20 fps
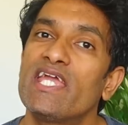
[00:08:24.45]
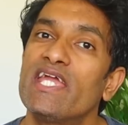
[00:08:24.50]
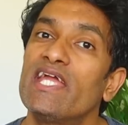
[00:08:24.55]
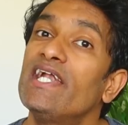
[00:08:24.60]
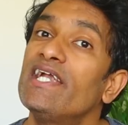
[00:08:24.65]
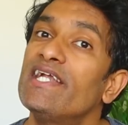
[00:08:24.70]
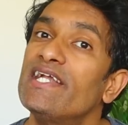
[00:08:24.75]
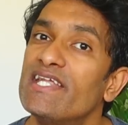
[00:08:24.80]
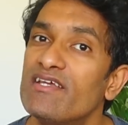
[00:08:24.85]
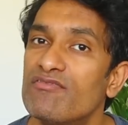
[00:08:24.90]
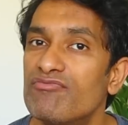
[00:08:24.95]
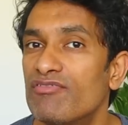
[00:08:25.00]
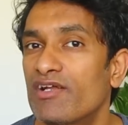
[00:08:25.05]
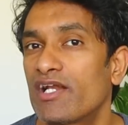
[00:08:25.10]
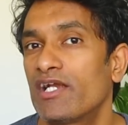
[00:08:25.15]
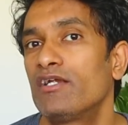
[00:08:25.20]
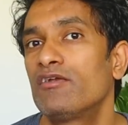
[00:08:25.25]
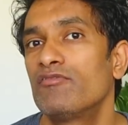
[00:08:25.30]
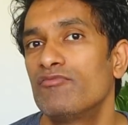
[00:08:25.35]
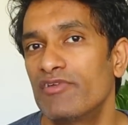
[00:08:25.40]
a
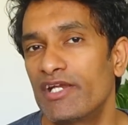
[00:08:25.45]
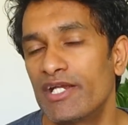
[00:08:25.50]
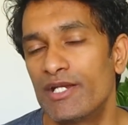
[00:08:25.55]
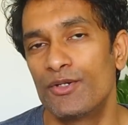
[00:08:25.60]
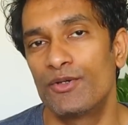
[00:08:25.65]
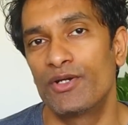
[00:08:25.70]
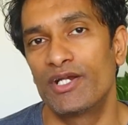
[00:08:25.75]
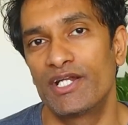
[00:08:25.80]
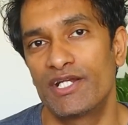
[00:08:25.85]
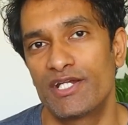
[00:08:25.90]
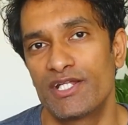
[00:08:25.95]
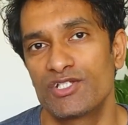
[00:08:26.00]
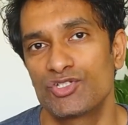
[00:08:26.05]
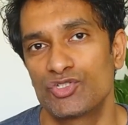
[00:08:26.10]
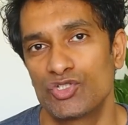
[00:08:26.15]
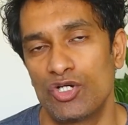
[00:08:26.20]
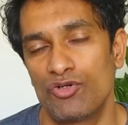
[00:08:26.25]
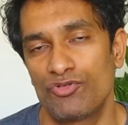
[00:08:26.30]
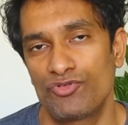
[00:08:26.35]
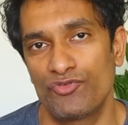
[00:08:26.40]
different video editing
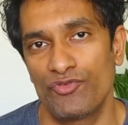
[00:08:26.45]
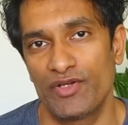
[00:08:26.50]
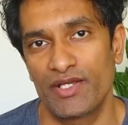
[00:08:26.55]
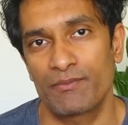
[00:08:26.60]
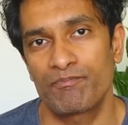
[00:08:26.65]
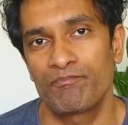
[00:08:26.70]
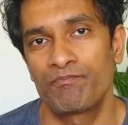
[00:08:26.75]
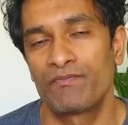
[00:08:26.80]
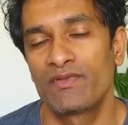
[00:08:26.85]
software.